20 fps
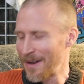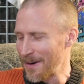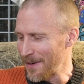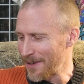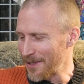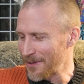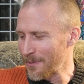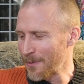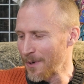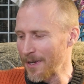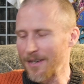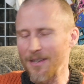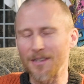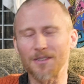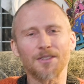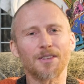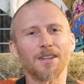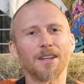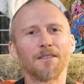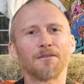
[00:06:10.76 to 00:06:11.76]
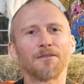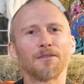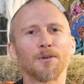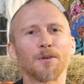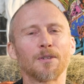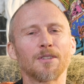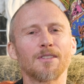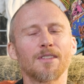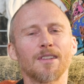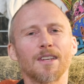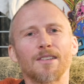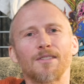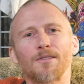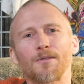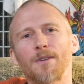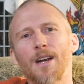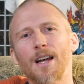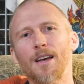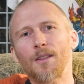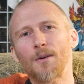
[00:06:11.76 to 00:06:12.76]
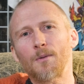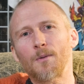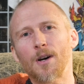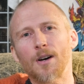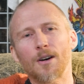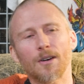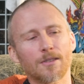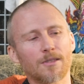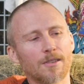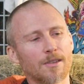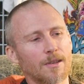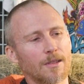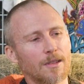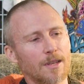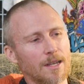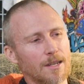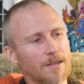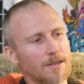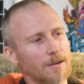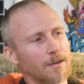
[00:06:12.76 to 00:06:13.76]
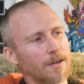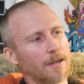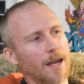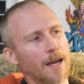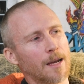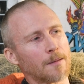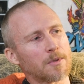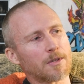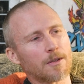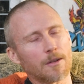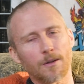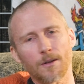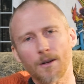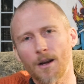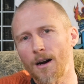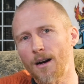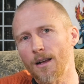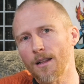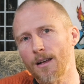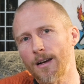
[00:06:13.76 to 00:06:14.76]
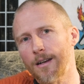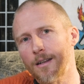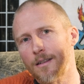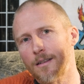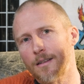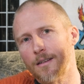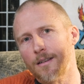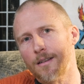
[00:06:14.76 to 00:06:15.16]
which went on to influence things around the world. So these are an absolute highlight.